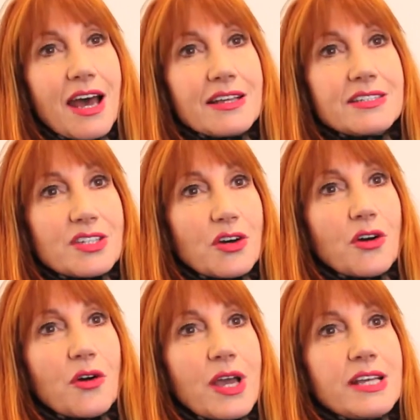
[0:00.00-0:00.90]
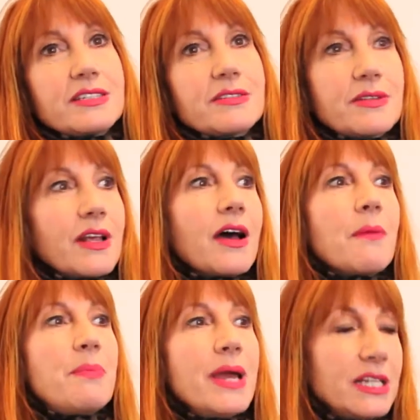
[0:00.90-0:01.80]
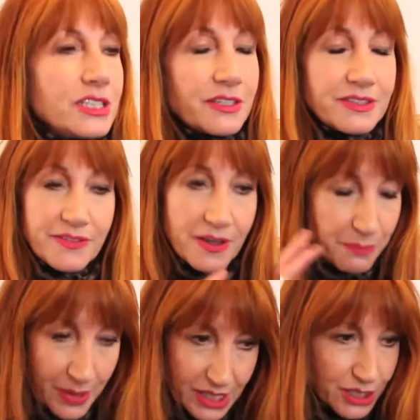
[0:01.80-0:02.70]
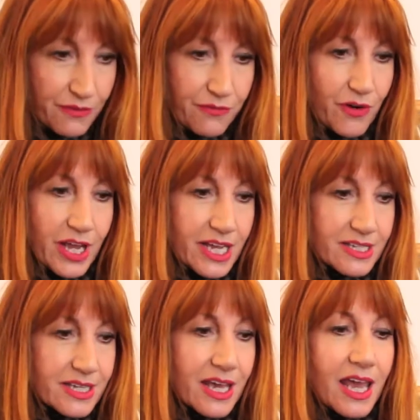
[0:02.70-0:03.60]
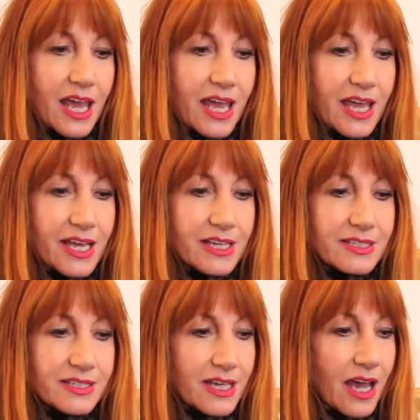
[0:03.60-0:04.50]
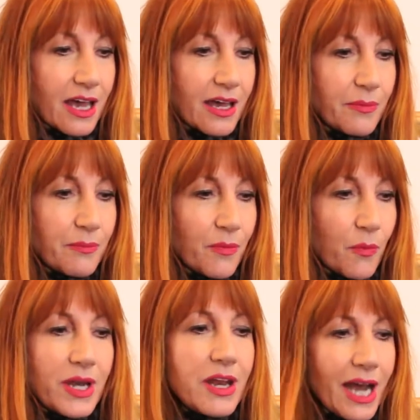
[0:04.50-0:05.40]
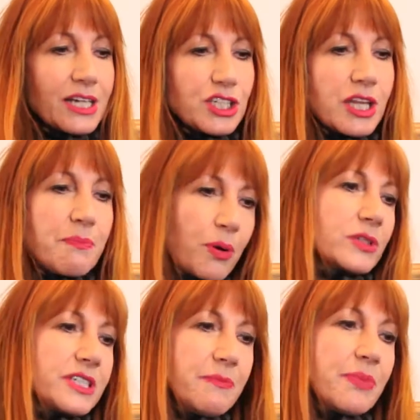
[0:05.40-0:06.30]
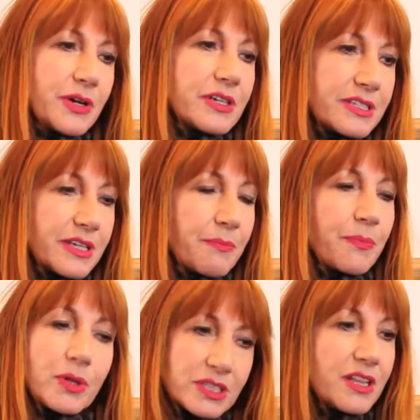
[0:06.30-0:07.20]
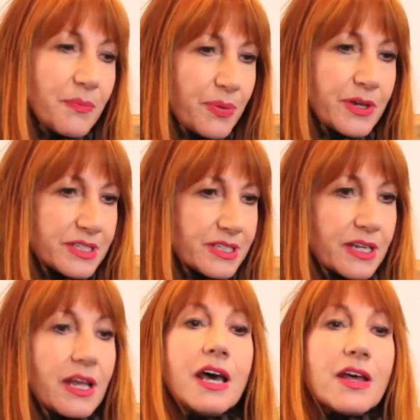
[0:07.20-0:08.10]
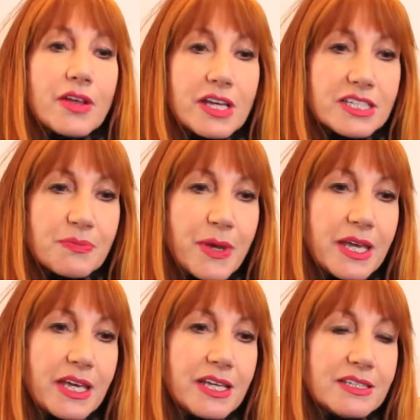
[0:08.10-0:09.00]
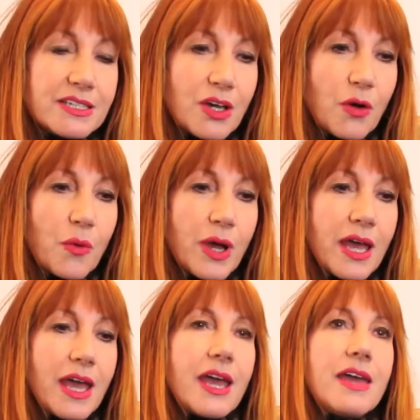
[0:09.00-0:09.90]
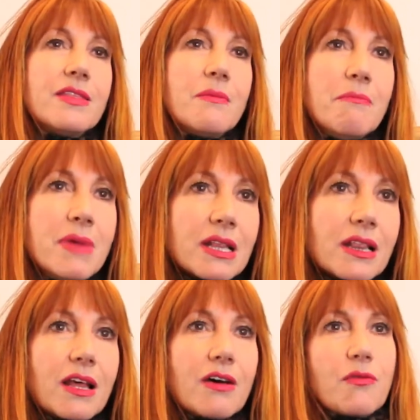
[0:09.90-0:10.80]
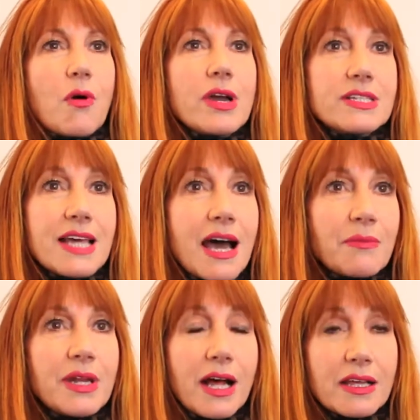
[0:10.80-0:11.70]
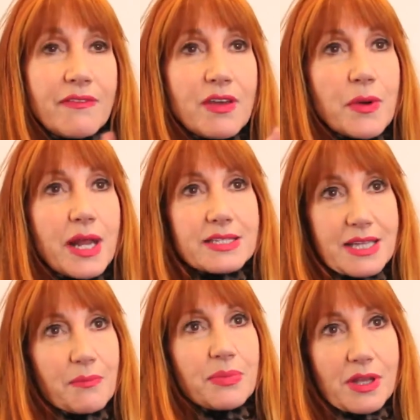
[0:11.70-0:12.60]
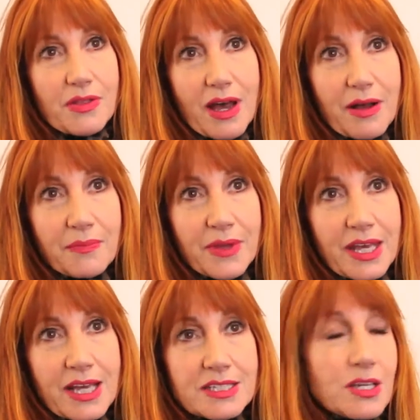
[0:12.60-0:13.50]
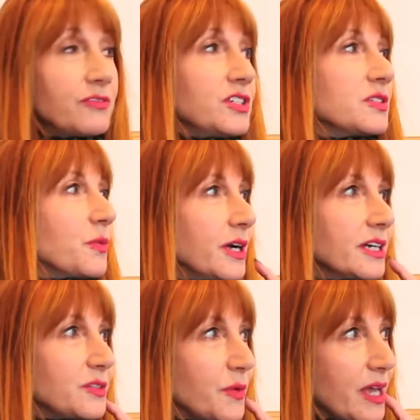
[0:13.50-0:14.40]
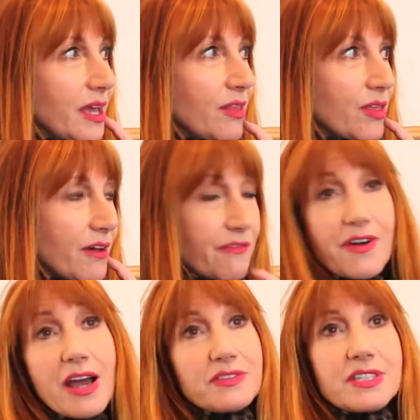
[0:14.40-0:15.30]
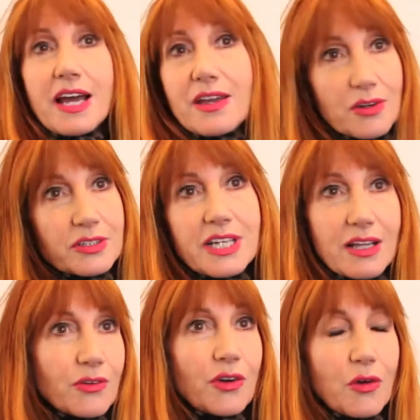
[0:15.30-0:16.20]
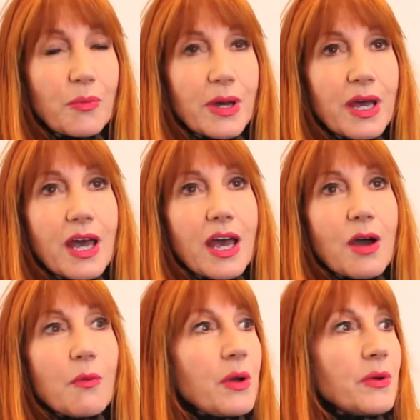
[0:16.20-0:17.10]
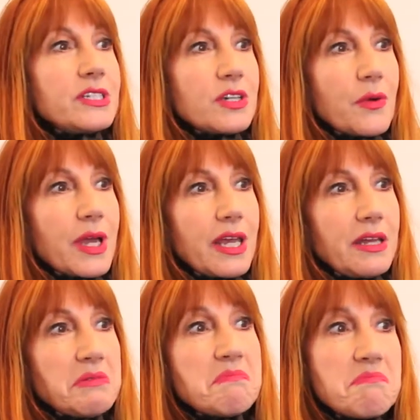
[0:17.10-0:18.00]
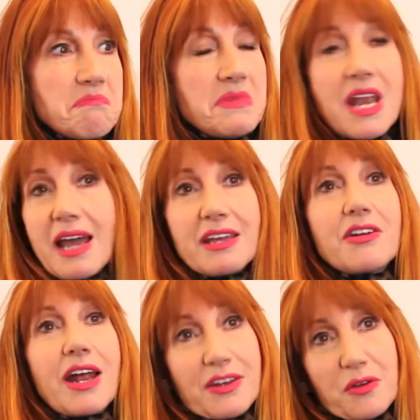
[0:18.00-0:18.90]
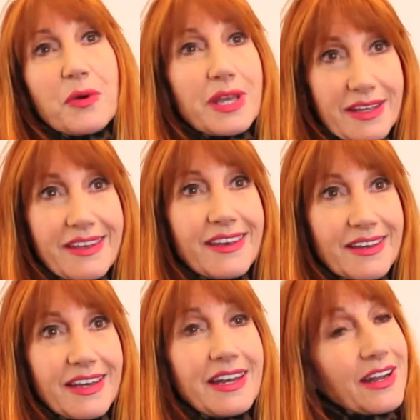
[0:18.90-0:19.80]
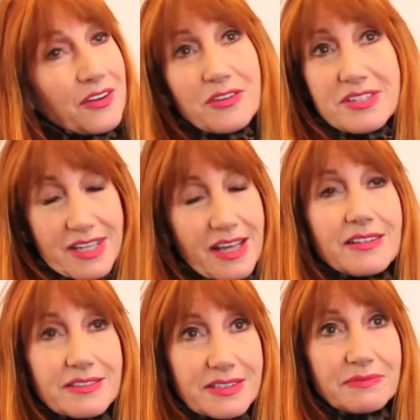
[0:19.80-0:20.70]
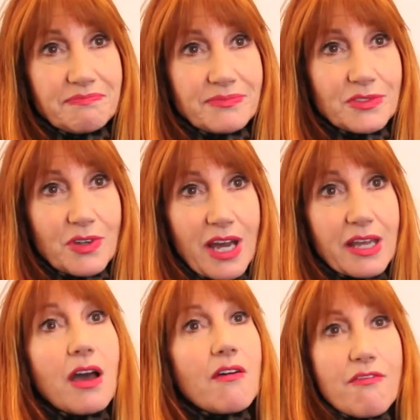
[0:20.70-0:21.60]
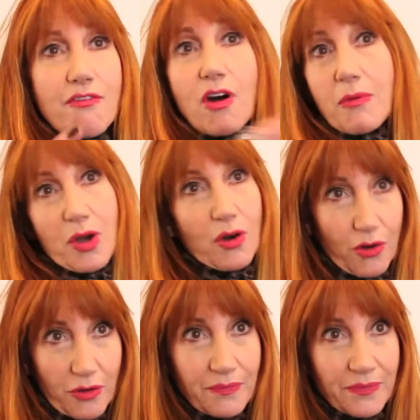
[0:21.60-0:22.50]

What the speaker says: So it's a picture phrase is when you're actually putting the person that you're speaking to in the middle of what is happening. I'll give you an example of that. So I've just worked with a 5-site hotel group. We were doing $9,000 a week in add-on sales, right, from go.